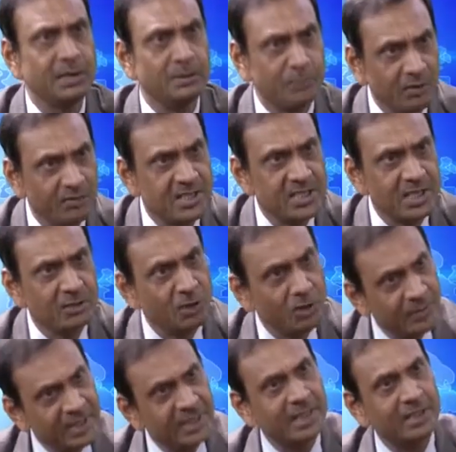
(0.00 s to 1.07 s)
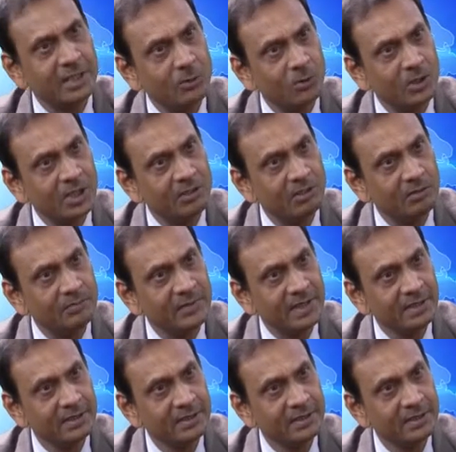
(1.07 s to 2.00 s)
provincial government and the local government.